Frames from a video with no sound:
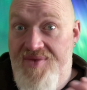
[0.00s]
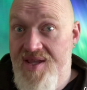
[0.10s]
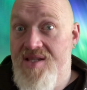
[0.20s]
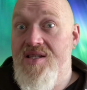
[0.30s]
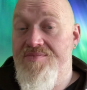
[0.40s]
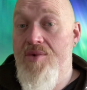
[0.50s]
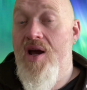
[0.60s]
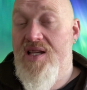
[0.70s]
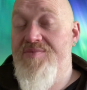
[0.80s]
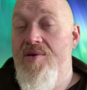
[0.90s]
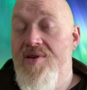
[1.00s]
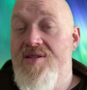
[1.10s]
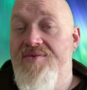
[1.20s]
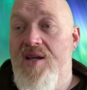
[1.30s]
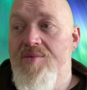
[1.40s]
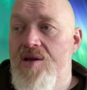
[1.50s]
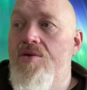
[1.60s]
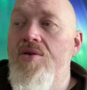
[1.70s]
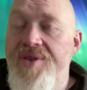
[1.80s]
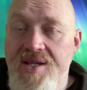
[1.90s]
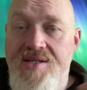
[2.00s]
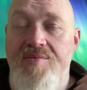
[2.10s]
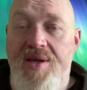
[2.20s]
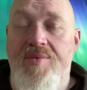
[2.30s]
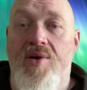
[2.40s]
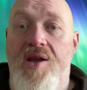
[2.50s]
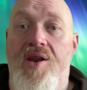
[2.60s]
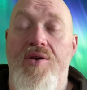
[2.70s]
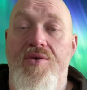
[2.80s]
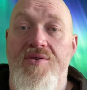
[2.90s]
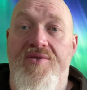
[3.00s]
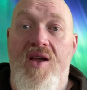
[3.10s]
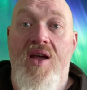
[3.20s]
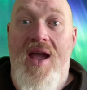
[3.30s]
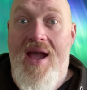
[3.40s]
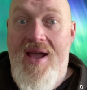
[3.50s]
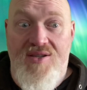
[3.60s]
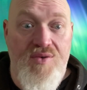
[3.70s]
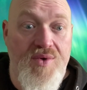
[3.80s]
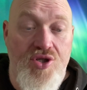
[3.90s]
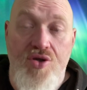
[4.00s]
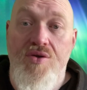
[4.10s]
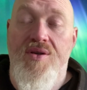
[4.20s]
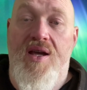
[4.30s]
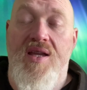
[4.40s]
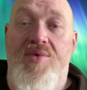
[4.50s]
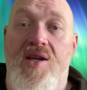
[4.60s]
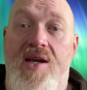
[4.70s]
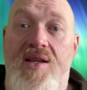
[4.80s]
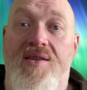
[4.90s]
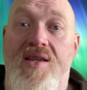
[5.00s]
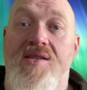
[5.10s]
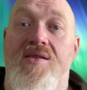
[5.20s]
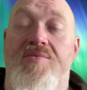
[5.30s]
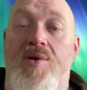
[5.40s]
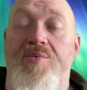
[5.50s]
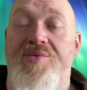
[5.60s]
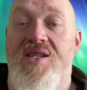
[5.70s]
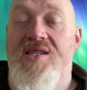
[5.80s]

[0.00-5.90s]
This is my experience of ABA, or these are the people I know who've had to endure ABA, and these are the problems it's